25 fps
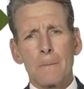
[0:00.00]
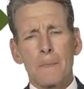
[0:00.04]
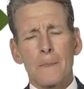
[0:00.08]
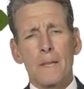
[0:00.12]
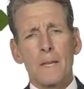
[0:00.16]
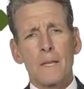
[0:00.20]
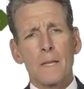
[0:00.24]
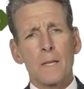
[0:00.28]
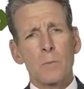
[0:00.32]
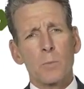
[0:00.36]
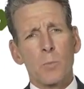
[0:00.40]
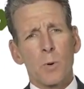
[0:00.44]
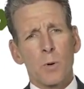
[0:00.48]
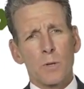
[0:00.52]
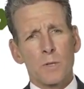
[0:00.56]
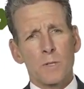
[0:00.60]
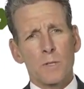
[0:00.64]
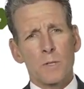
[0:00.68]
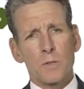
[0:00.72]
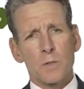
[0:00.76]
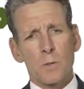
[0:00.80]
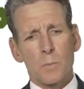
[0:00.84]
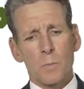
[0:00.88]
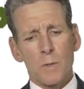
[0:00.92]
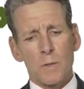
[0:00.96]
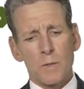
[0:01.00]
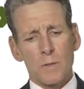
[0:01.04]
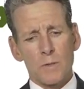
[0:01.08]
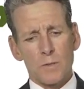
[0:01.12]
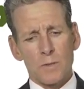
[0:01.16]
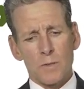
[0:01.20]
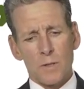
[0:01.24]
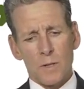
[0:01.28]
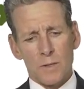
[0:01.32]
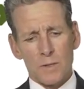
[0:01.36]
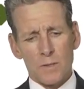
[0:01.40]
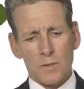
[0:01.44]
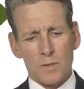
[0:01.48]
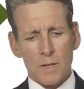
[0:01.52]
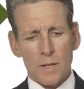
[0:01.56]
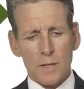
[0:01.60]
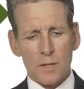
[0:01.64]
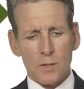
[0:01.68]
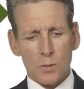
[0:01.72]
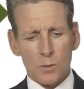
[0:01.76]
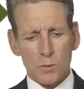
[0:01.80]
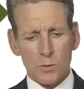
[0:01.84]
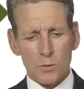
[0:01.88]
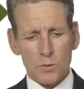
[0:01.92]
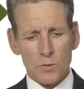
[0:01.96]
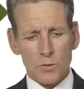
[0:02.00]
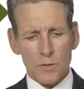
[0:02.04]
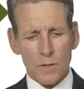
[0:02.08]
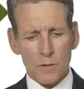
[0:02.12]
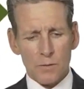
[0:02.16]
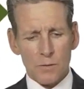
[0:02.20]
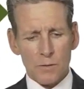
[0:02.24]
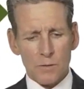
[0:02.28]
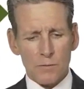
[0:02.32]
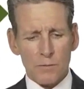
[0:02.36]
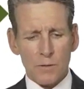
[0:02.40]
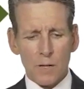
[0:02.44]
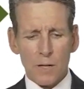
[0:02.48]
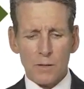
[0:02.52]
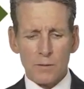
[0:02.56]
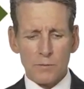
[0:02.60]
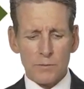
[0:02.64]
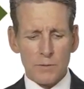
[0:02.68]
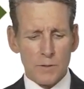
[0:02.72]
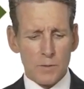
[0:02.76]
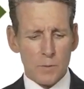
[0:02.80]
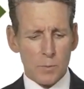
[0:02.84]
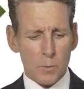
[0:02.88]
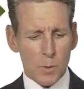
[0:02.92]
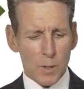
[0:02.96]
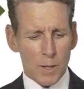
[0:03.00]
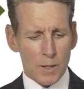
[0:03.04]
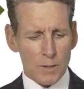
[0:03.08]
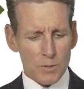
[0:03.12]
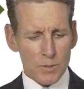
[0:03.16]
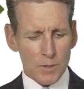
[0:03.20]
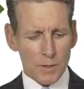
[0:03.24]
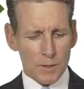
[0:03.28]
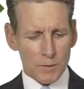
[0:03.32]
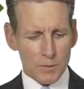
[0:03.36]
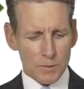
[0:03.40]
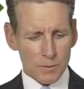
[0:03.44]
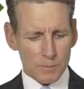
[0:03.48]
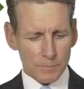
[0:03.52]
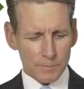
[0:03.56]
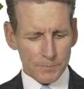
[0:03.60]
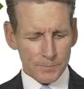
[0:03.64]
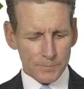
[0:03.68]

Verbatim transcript: key participants and stakeholders that are involved in the projects?